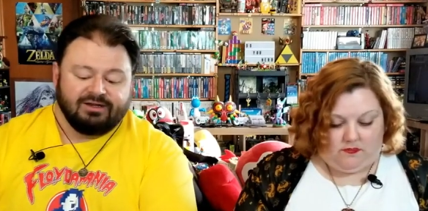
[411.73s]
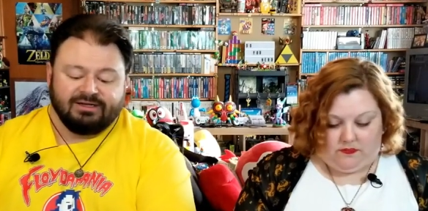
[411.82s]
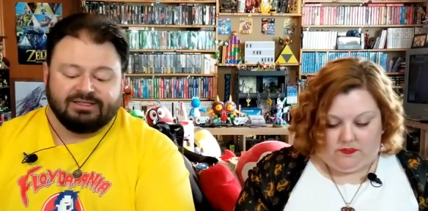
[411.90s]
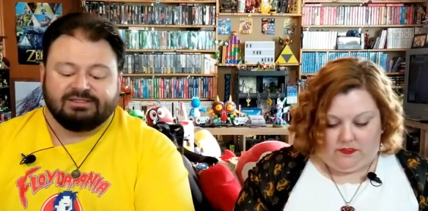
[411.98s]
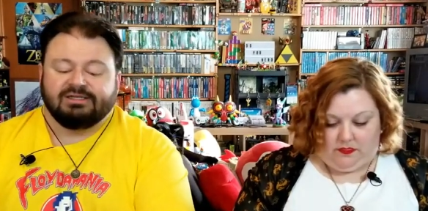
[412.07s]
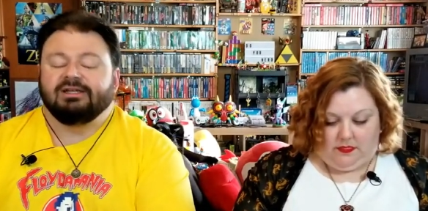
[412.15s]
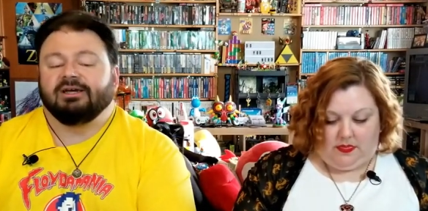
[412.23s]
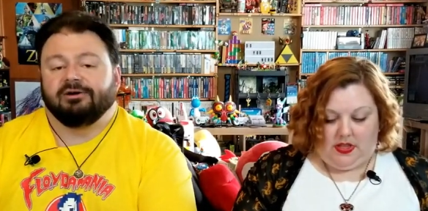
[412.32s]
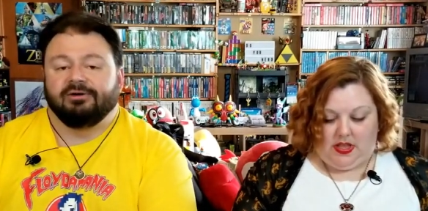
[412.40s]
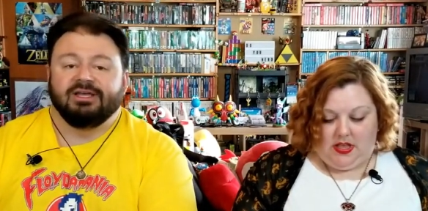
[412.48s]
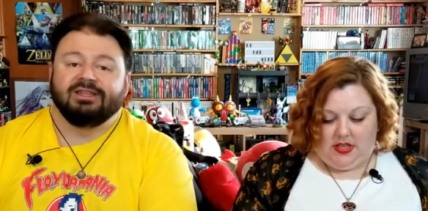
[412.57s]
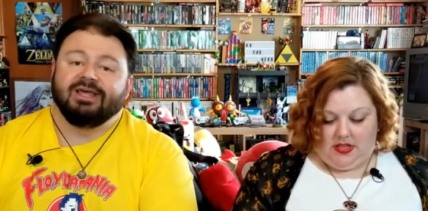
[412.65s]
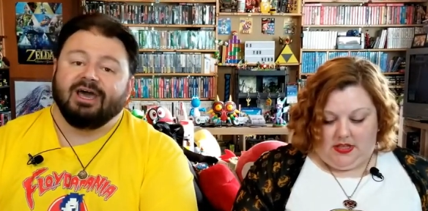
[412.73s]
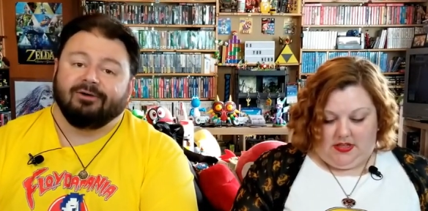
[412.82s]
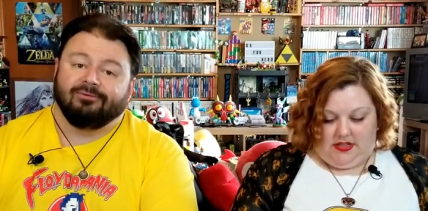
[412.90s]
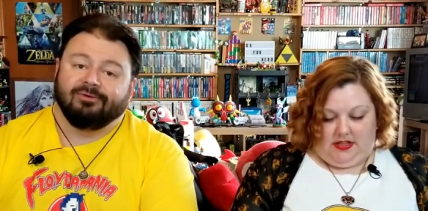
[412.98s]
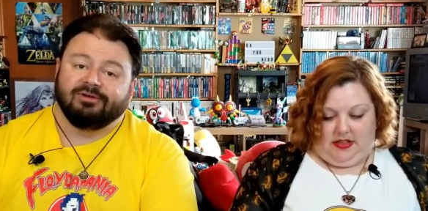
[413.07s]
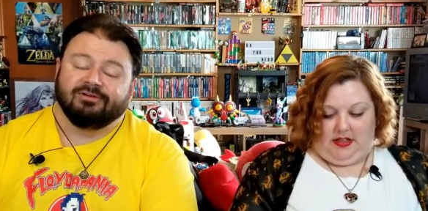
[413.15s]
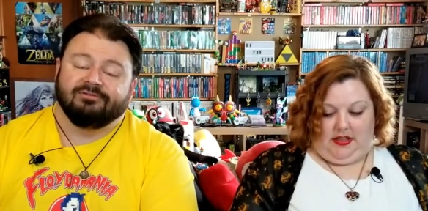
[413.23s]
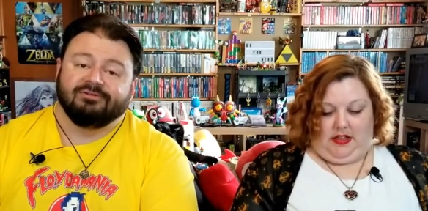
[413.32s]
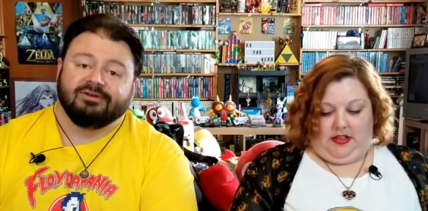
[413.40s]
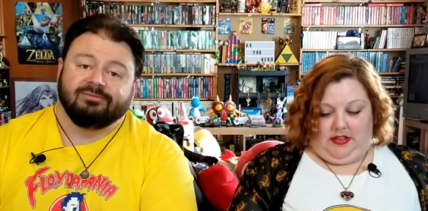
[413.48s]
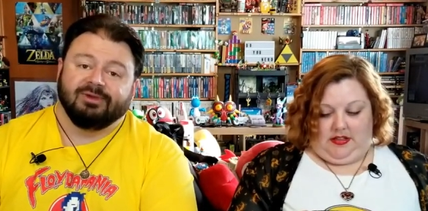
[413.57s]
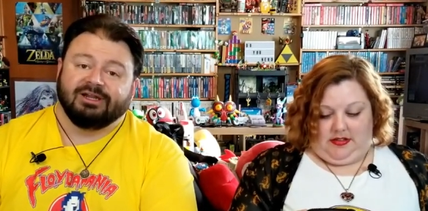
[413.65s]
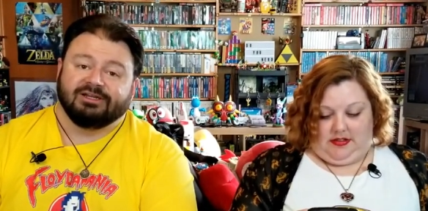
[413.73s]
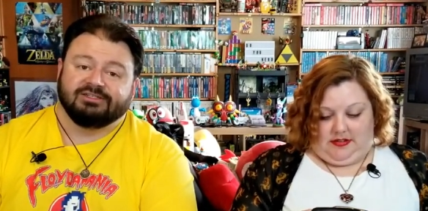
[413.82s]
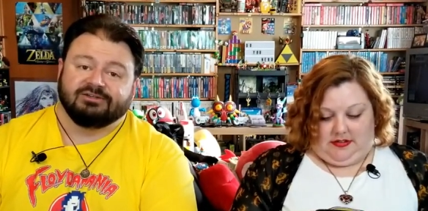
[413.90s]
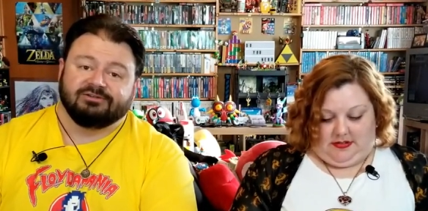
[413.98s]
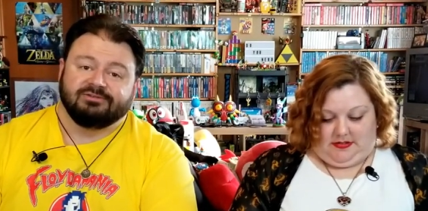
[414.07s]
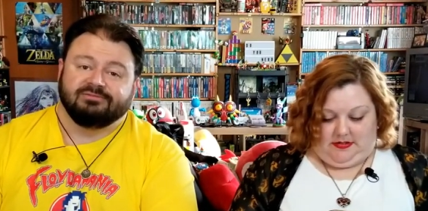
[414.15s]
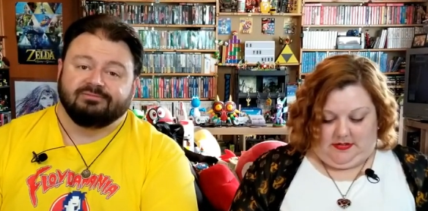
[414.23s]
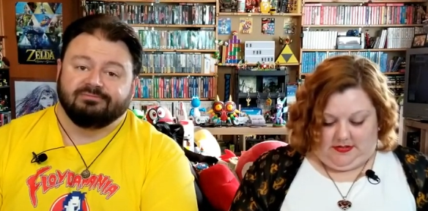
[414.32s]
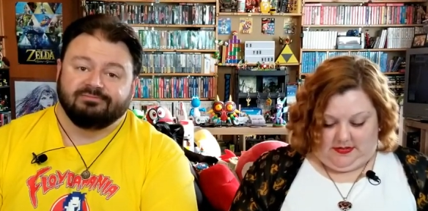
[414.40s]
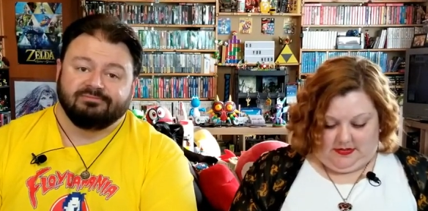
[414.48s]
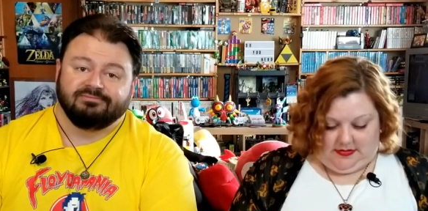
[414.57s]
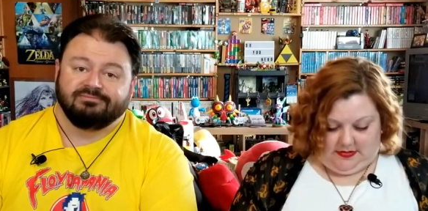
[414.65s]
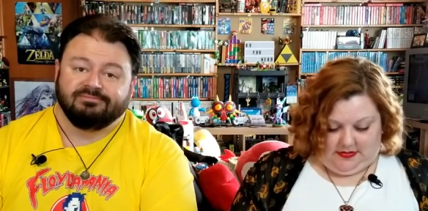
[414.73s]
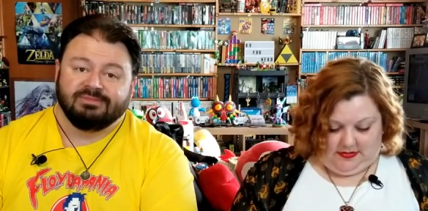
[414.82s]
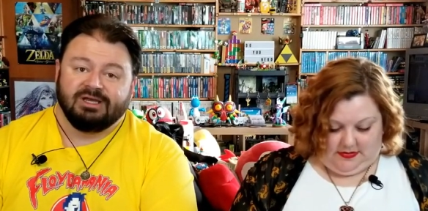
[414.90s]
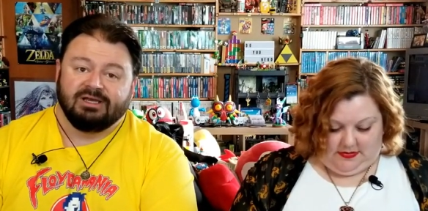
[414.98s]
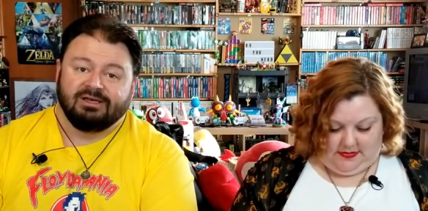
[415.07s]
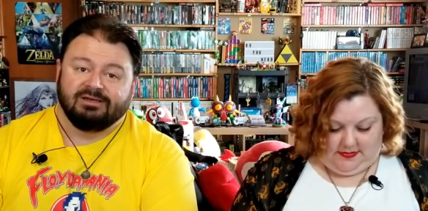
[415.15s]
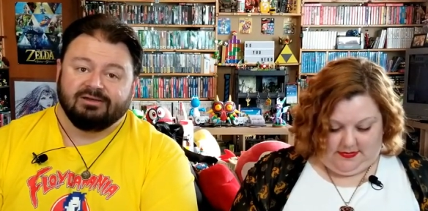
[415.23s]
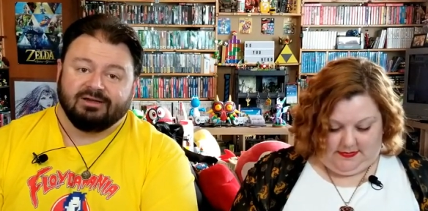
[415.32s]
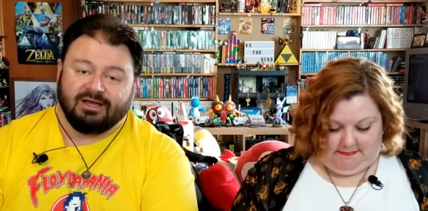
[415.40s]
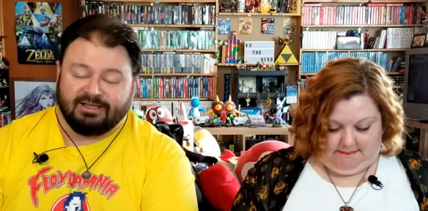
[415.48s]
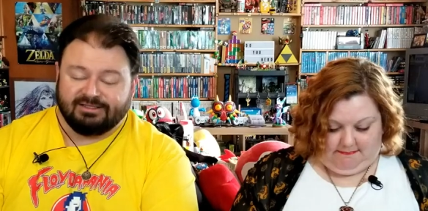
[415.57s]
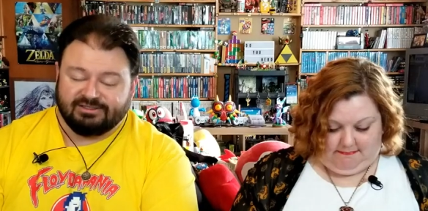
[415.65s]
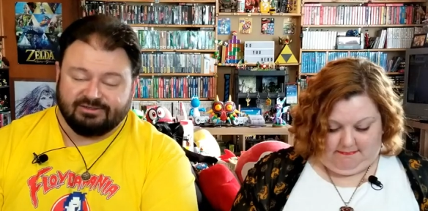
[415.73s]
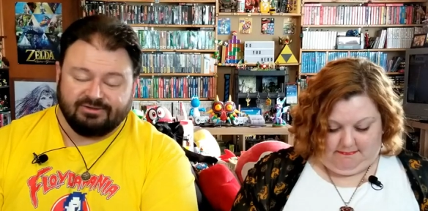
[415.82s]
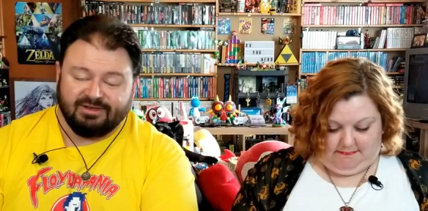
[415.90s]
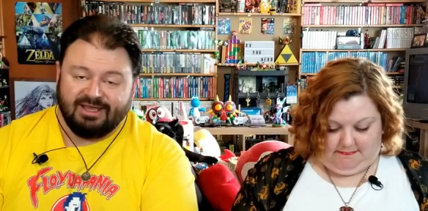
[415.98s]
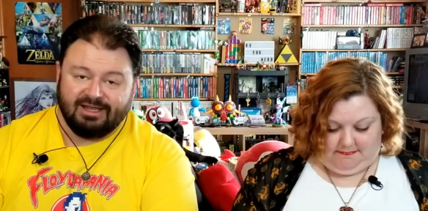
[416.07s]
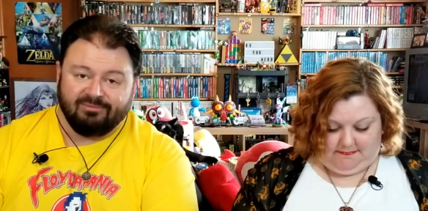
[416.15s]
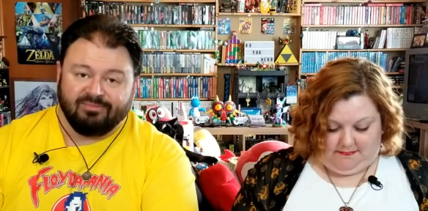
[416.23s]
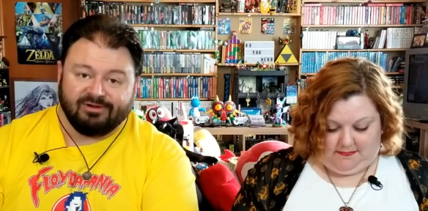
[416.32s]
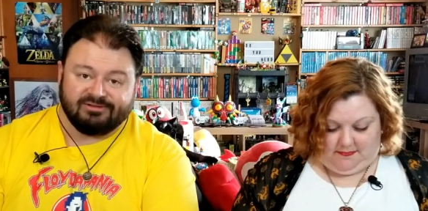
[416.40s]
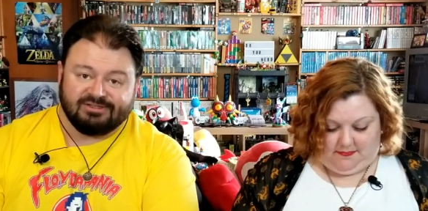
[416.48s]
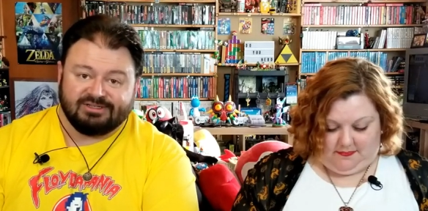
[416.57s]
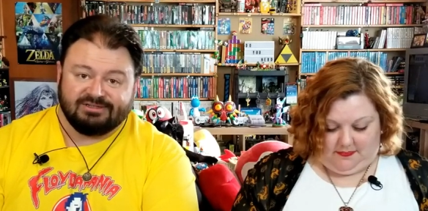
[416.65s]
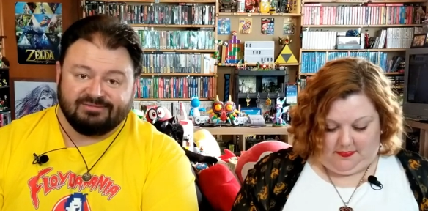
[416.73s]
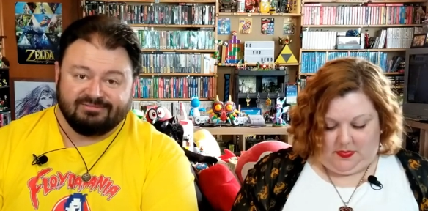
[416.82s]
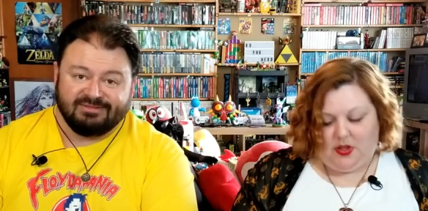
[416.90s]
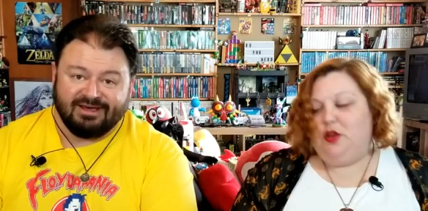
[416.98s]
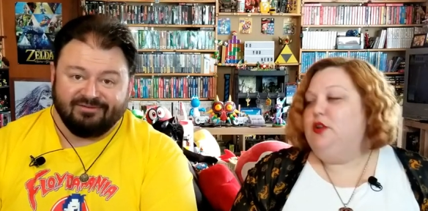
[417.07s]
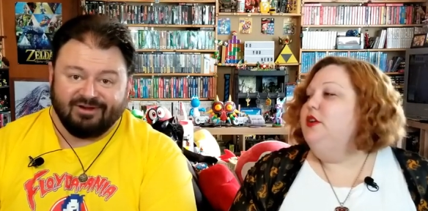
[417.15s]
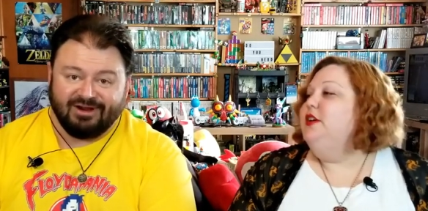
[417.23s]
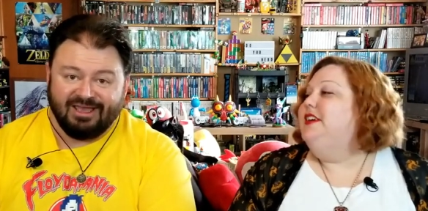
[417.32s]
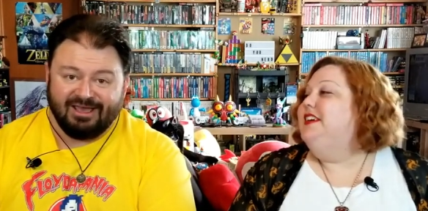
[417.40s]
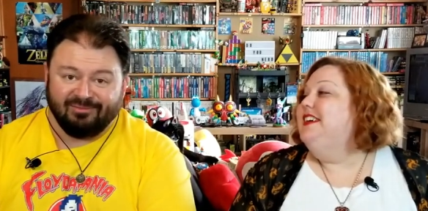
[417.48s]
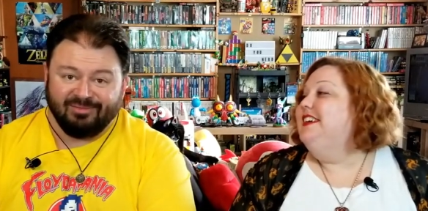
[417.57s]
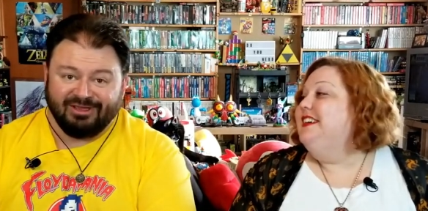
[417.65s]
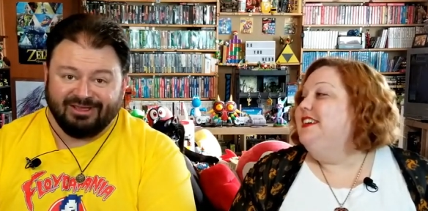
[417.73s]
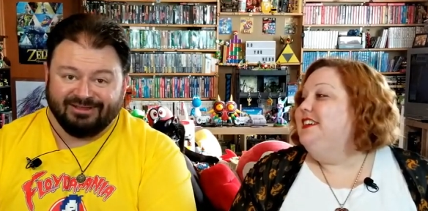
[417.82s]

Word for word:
Speaker 1: Nintendo, and that would have made a certain console head person not very happy.